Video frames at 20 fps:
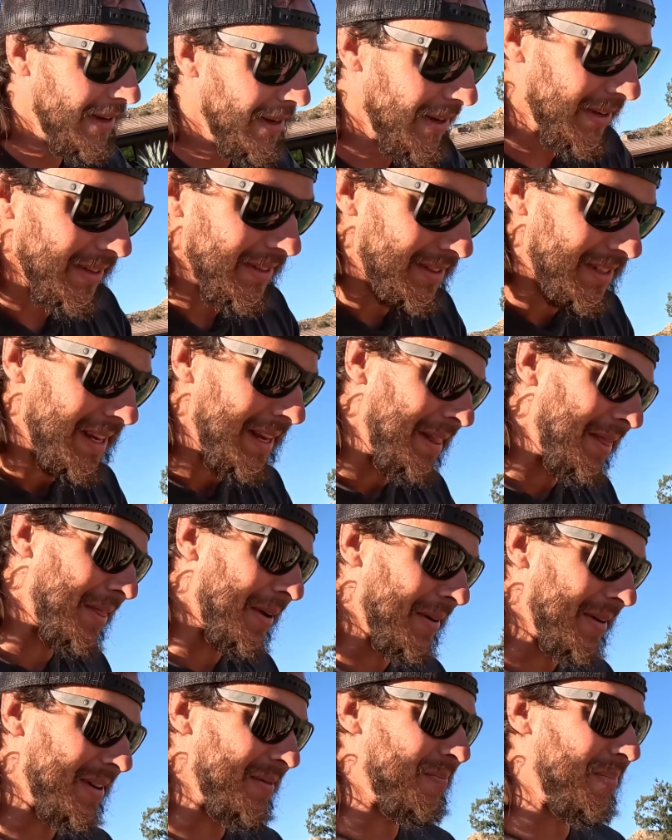the
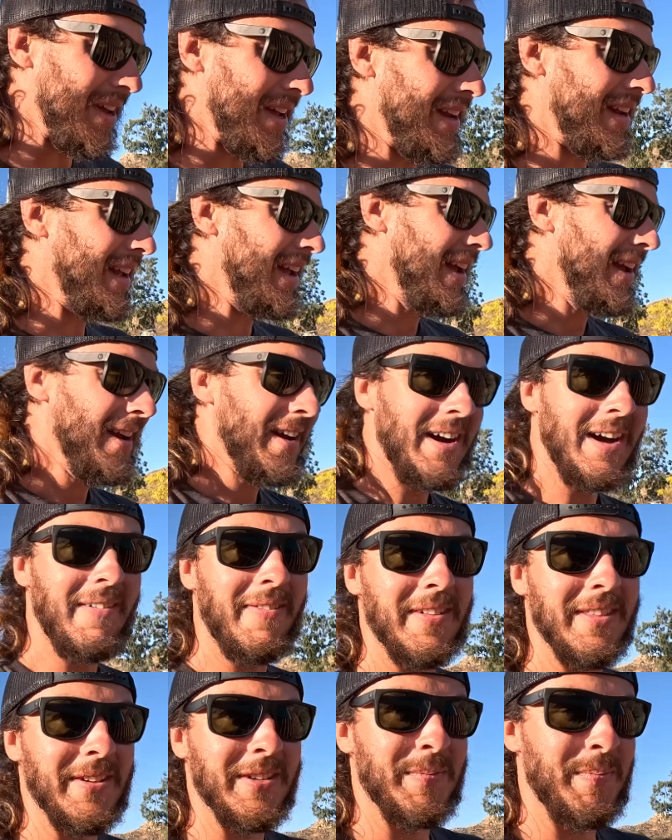T30 bit
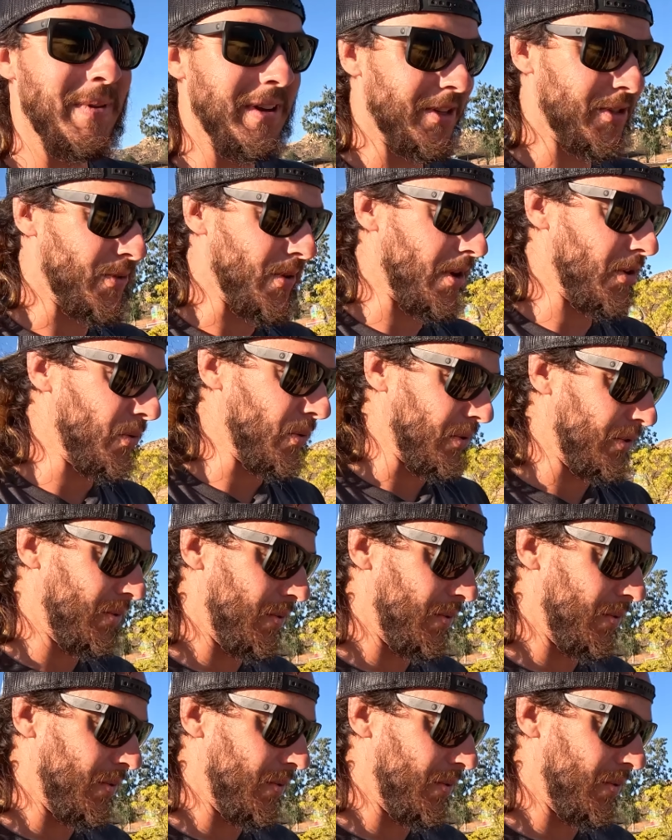off of those big structural